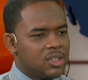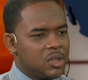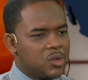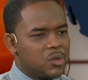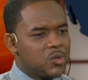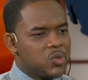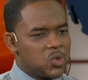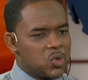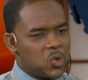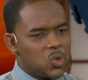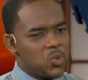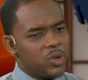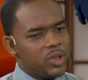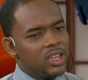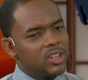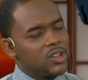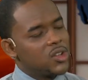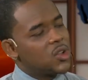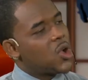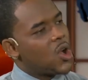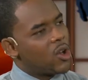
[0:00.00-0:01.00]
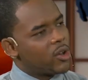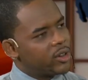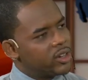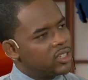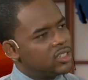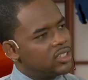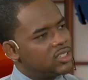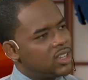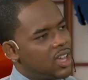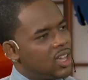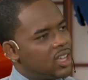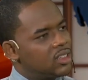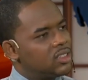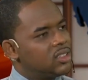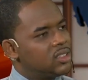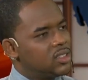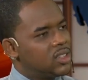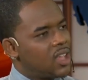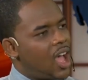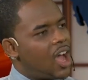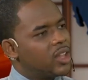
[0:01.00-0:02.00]
And so we encourage that
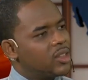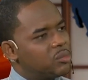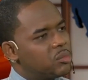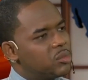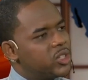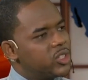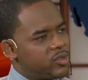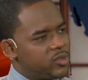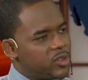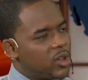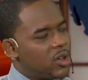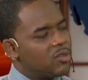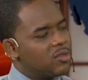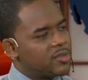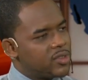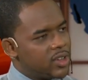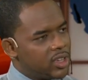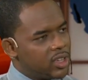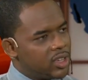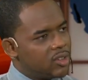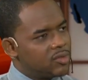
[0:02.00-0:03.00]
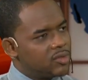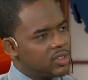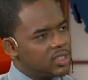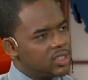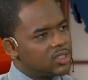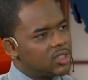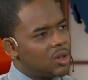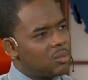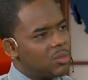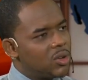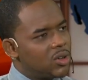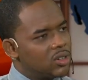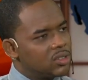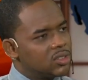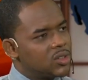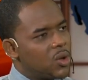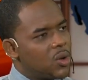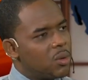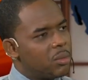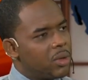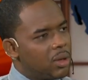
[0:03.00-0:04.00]
atmosphere of forgiveness
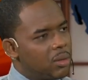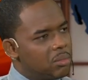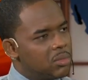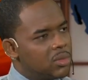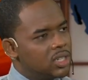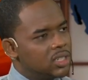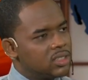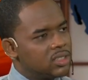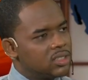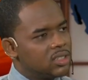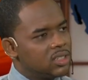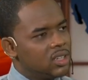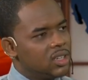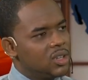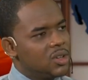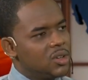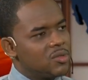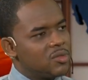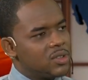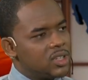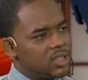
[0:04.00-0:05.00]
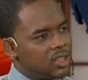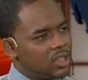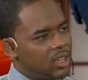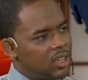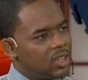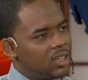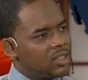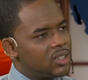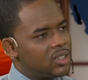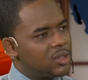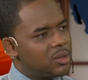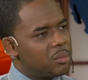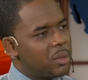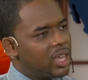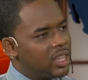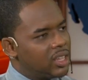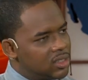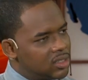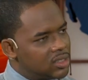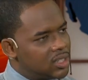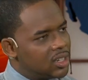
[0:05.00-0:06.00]
amongst our members for their
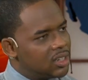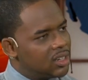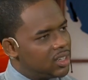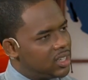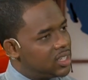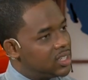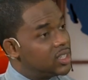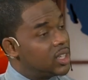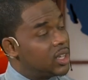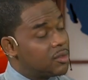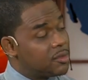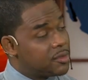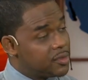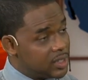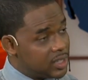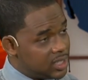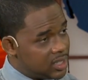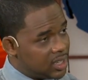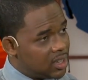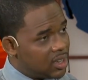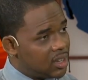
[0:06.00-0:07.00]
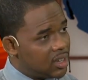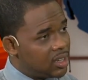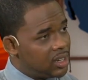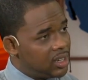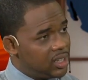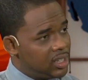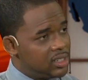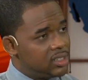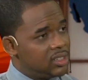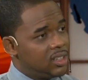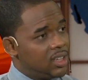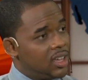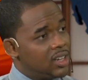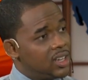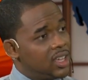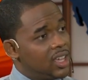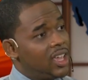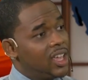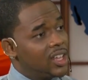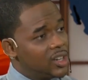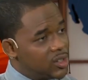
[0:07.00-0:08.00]
mental health, their physical health, and
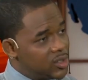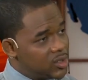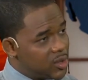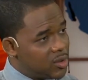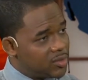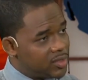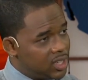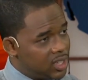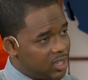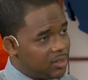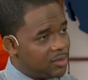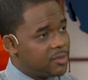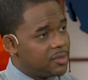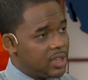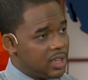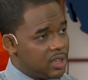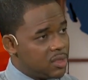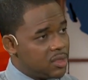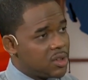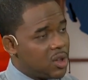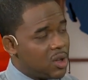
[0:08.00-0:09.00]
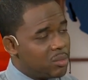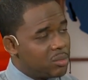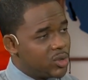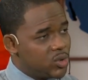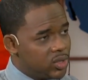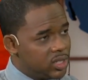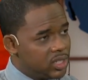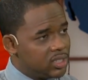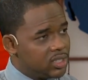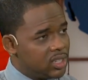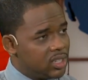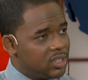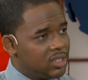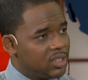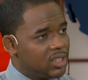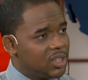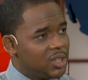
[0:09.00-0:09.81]
the health of the faith community.